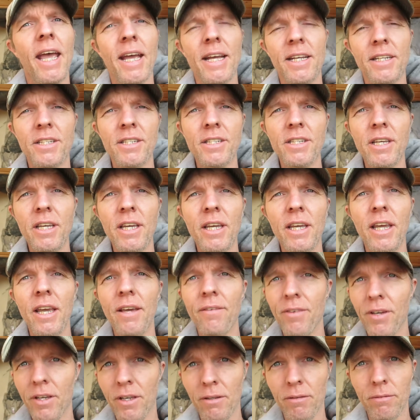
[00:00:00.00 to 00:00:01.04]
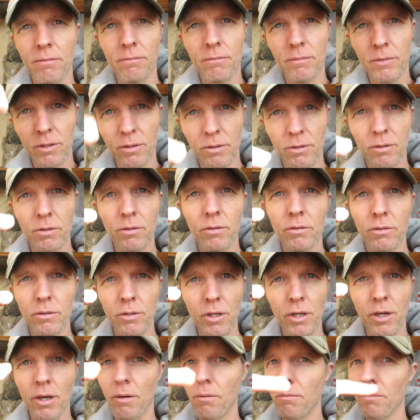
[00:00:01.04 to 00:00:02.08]
and see if it
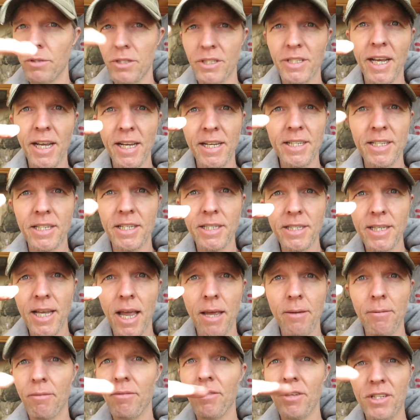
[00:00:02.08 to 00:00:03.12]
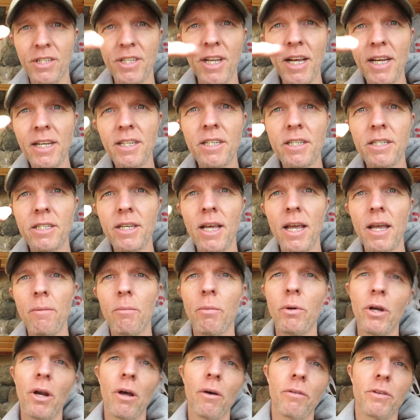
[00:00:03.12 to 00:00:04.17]
stays the same. If it stays the same,
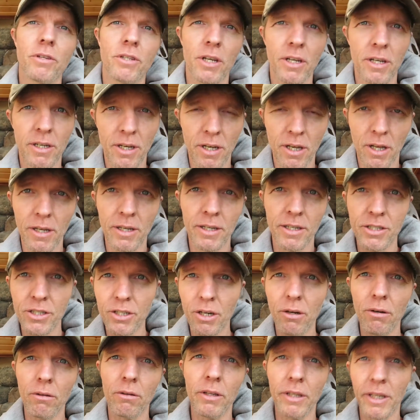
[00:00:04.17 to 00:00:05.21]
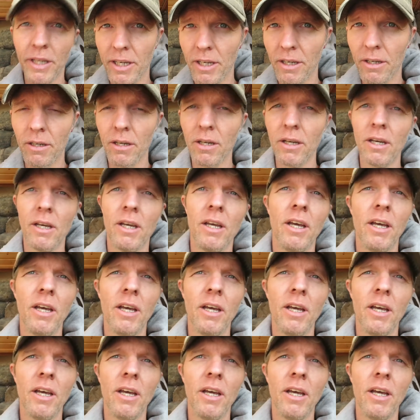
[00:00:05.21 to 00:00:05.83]
we know there's an external leak.